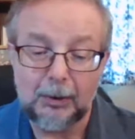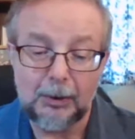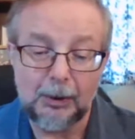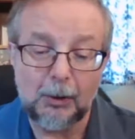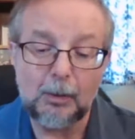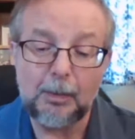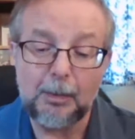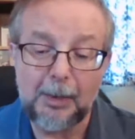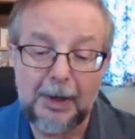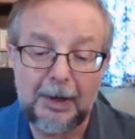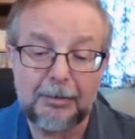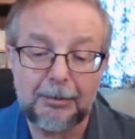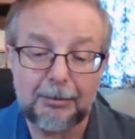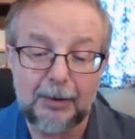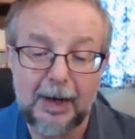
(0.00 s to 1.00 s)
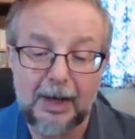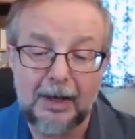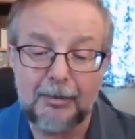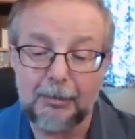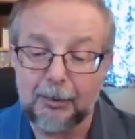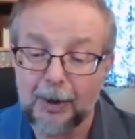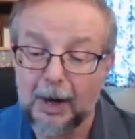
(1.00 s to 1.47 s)
Don't be afraid,
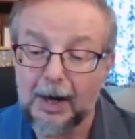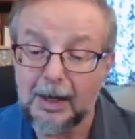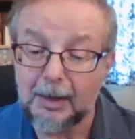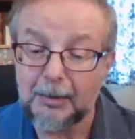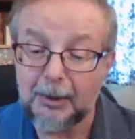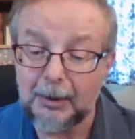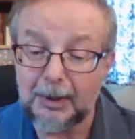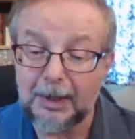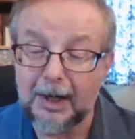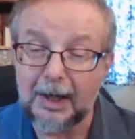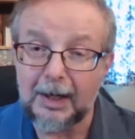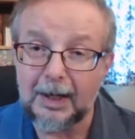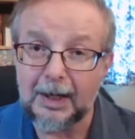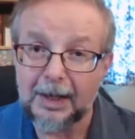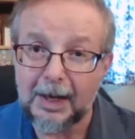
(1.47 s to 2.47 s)
for I am your God.